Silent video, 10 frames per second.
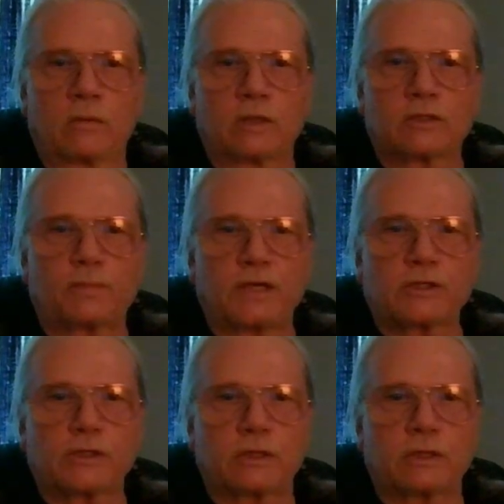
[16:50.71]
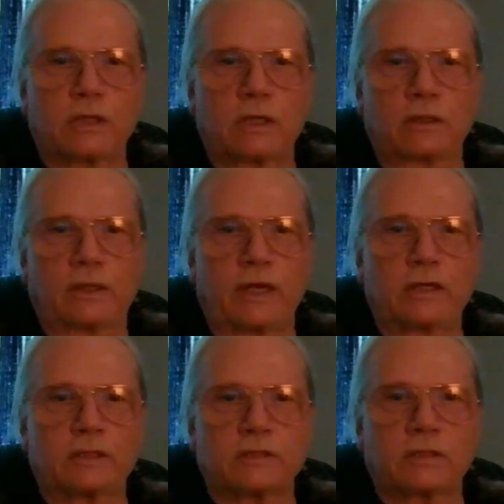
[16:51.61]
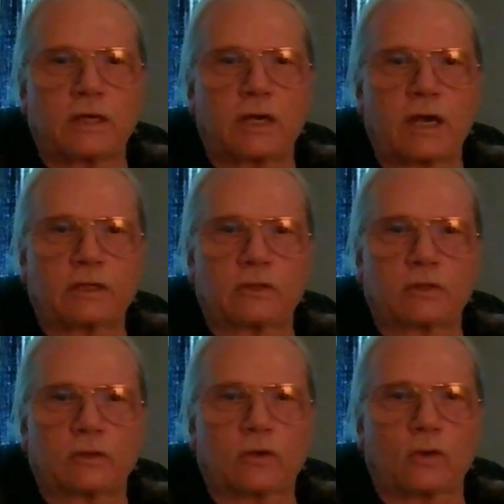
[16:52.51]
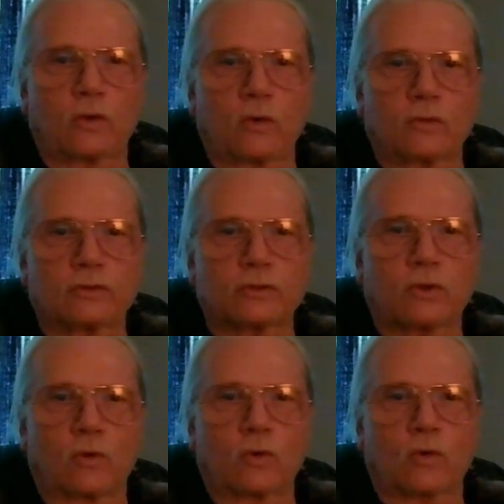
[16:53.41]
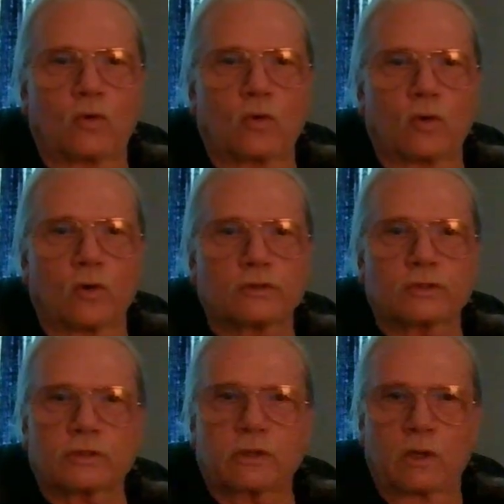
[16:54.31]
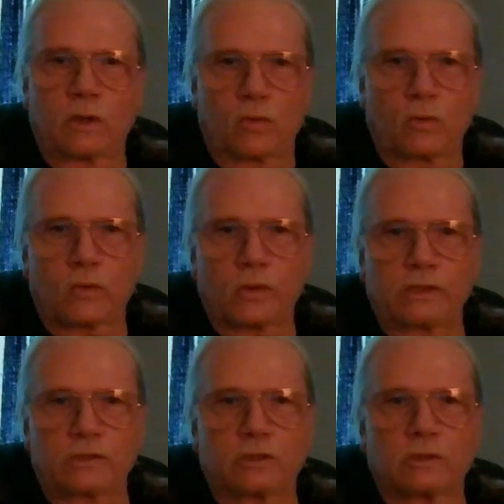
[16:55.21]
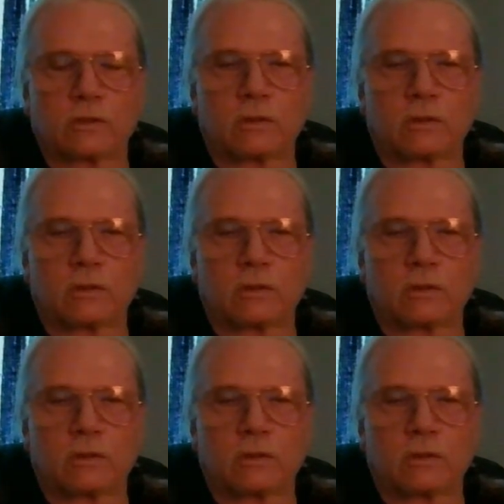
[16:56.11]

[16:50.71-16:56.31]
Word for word: especially the latest attack in the Kursk or Kursk region